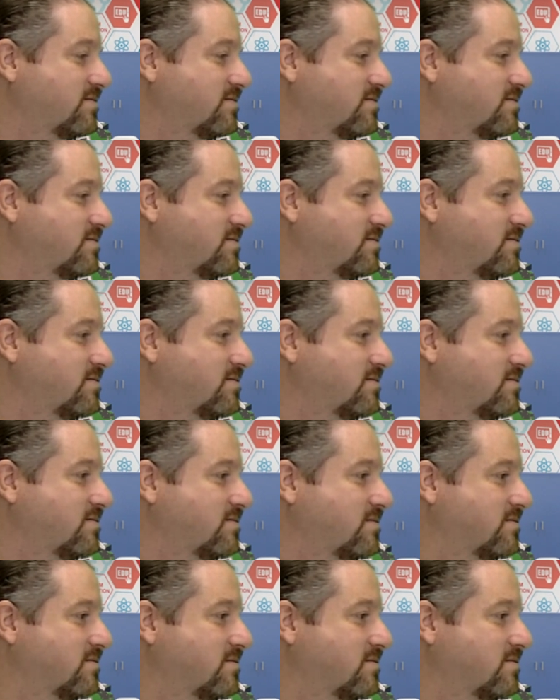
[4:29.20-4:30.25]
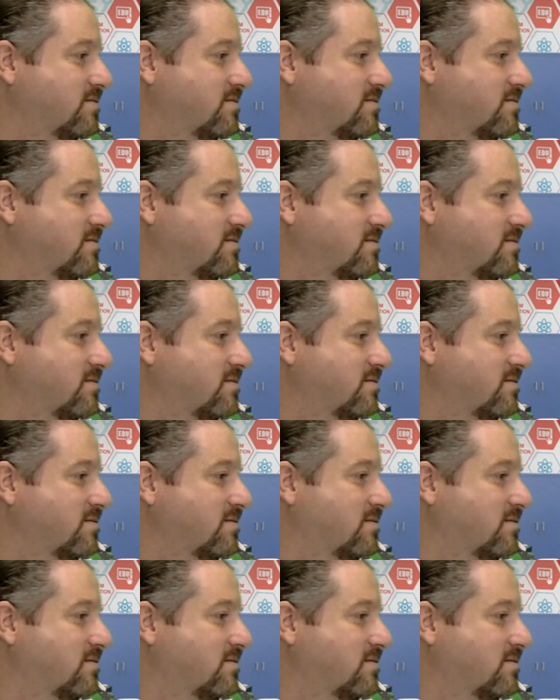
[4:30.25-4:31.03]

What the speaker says: [no speech]